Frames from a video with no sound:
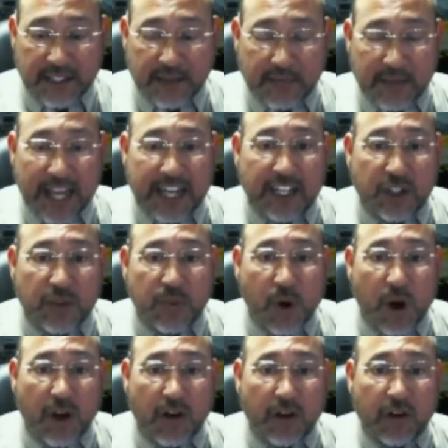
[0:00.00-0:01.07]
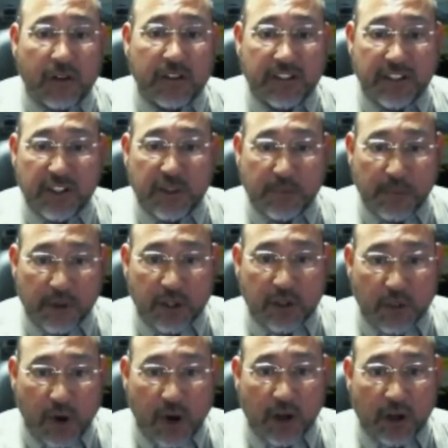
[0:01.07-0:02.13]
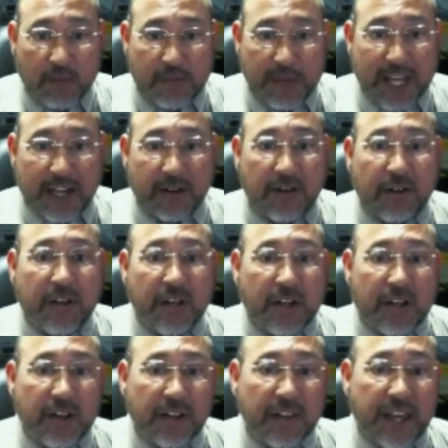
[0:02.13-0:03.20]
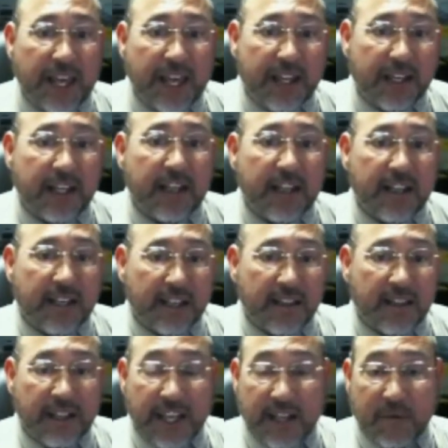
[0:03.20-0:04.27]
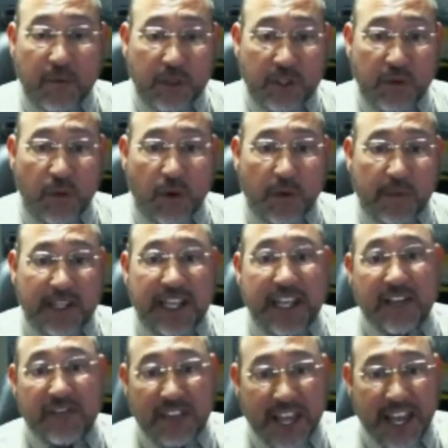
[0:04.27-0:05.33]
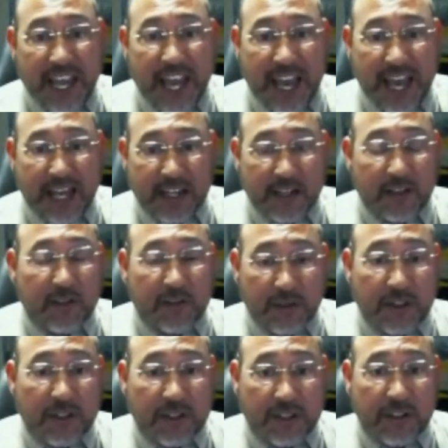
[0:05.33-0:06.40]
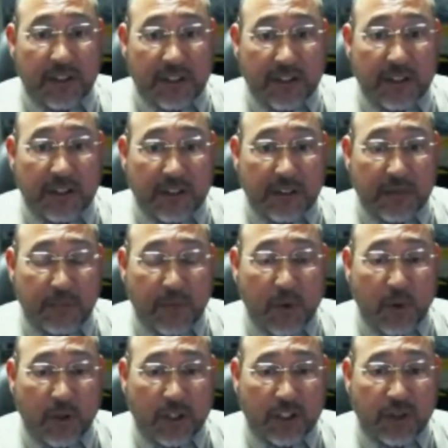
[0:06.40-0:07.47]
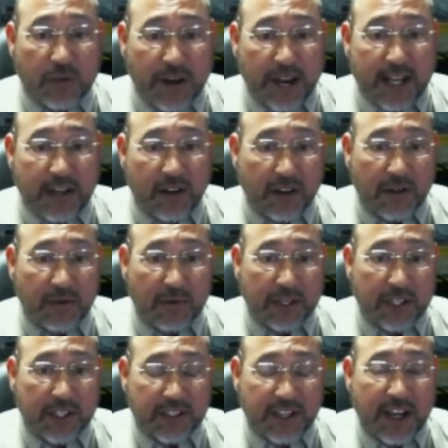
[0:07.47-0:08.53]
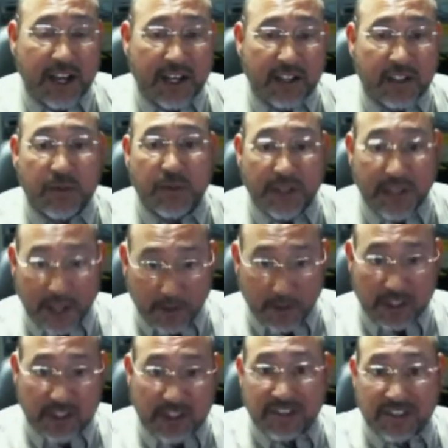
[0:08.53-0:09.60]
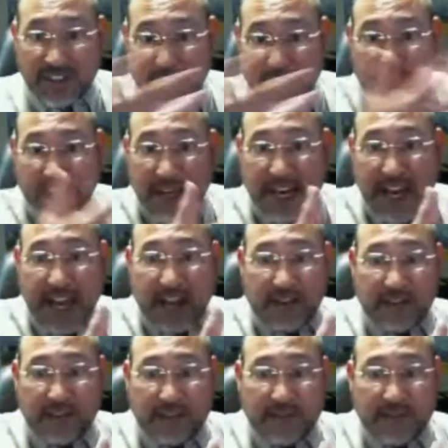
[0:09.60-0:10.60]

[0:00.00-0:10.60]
manage water, disperse water better than they would normally if they had the poor tread on the rear tires, where they would just slip right out.